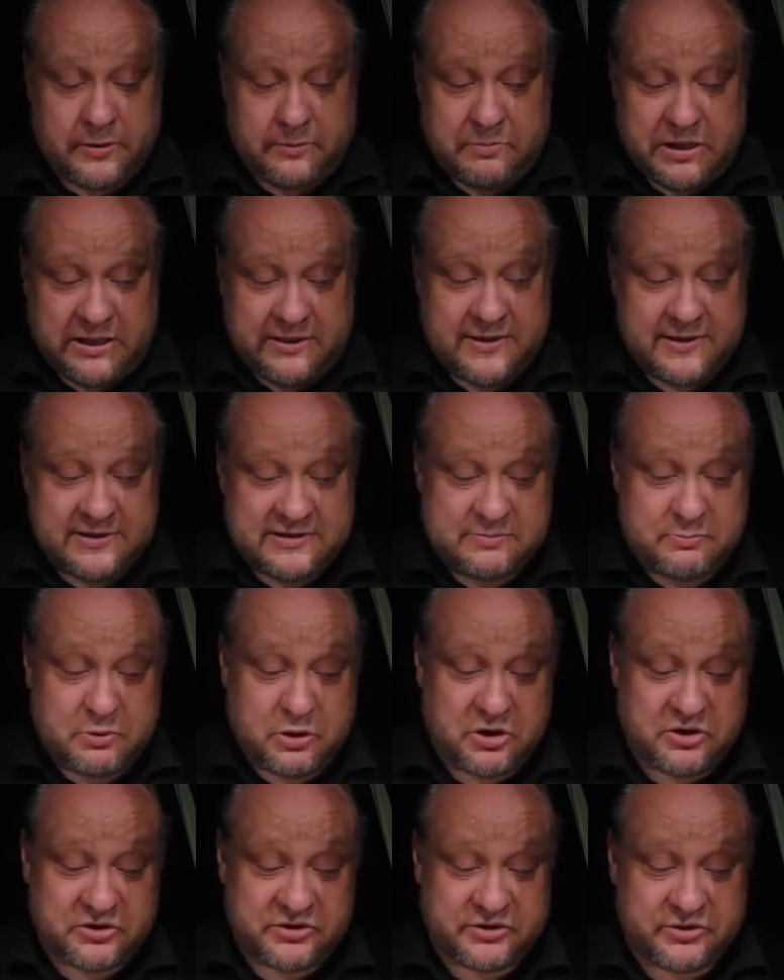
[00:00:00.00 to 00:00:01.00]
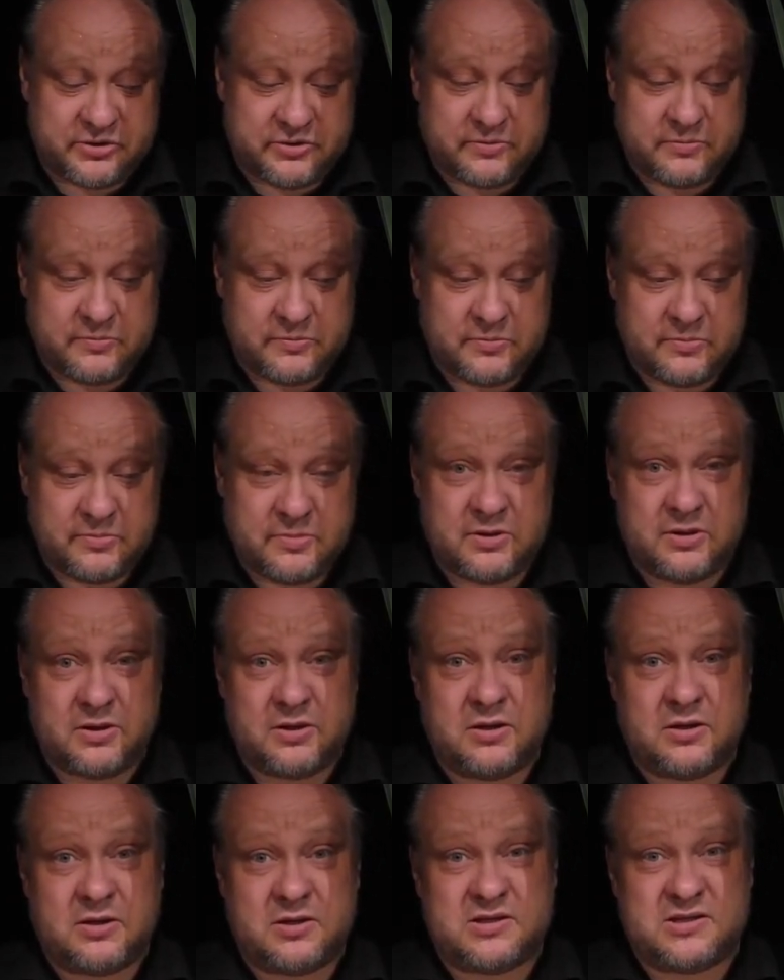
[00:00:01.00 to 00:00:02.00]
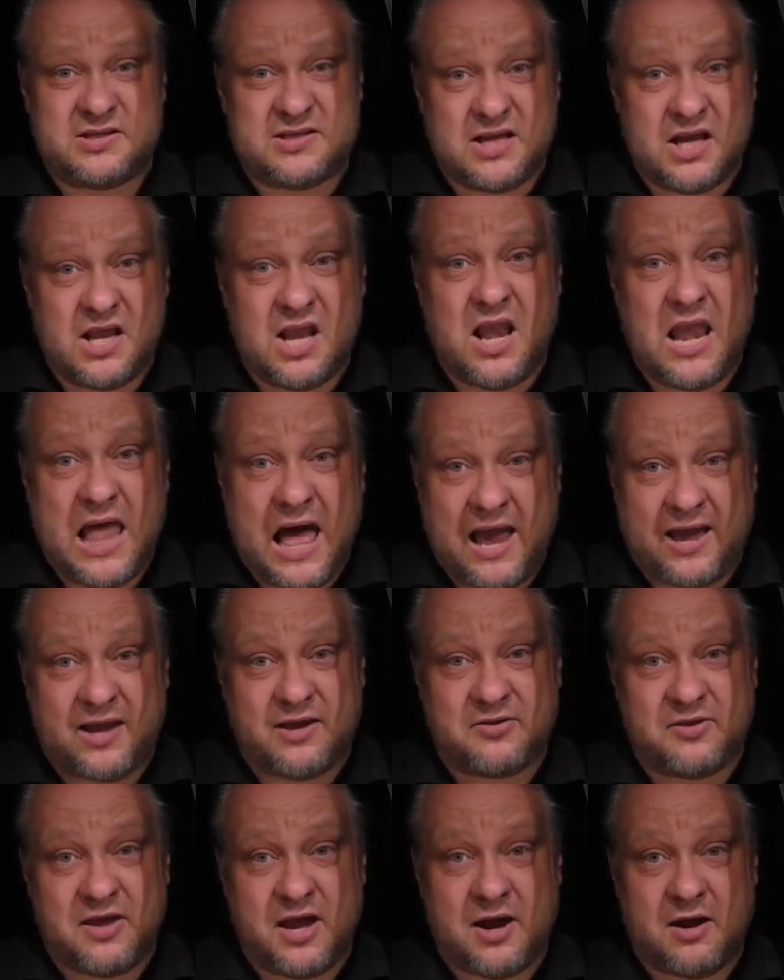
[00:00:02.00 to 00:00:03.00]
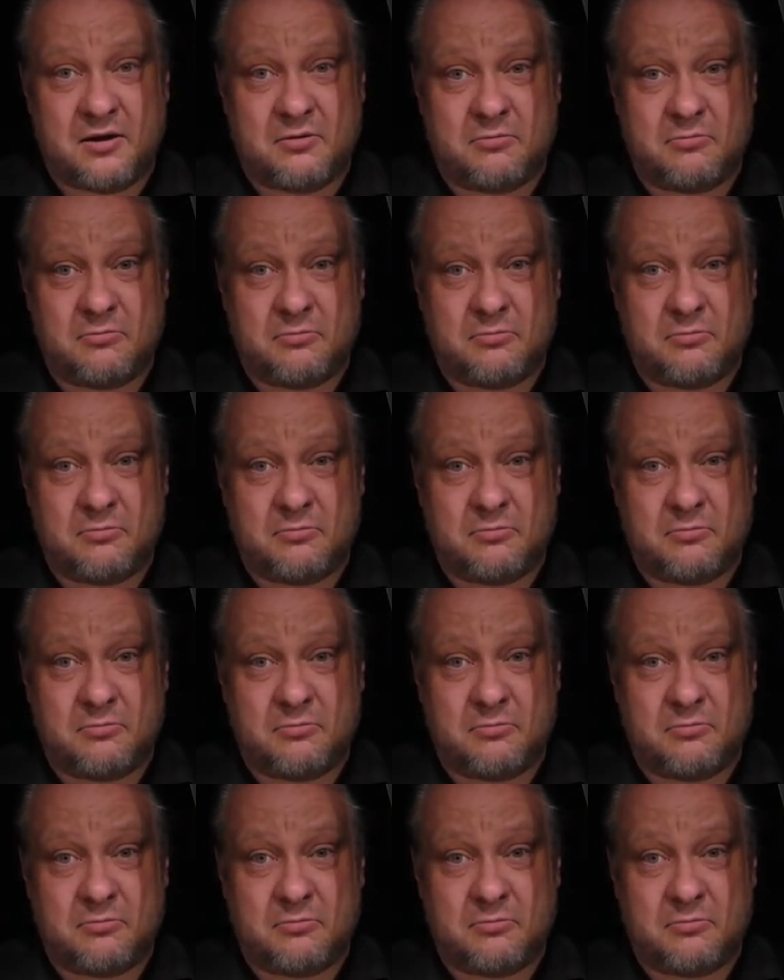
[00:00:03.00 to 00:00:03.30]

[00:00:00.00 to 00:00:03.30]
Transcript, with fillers: But this person still lying there.